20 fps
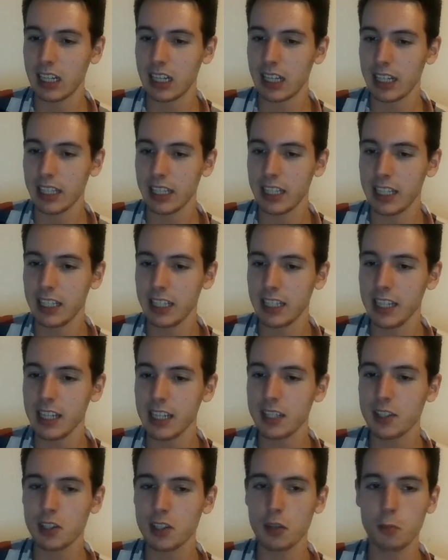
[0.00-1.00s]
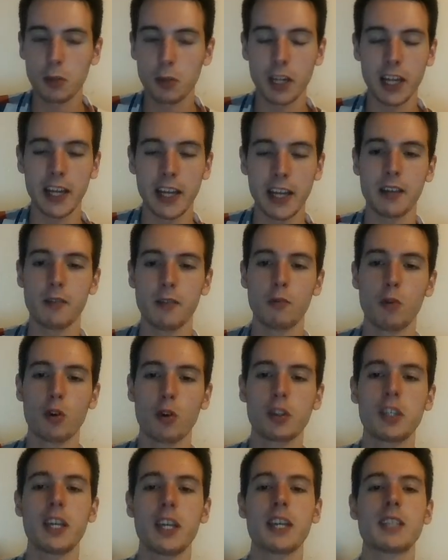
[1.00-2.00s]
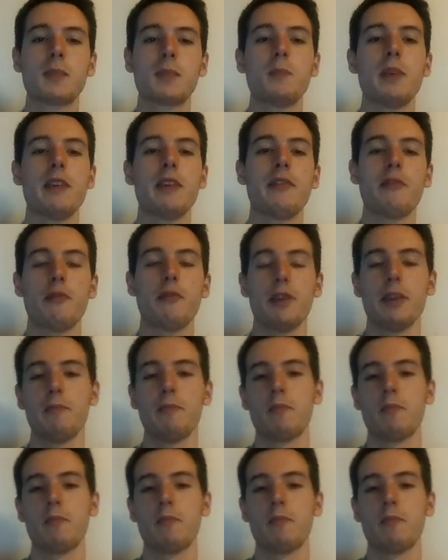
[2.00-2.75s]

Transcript: he needs to play rook takes b3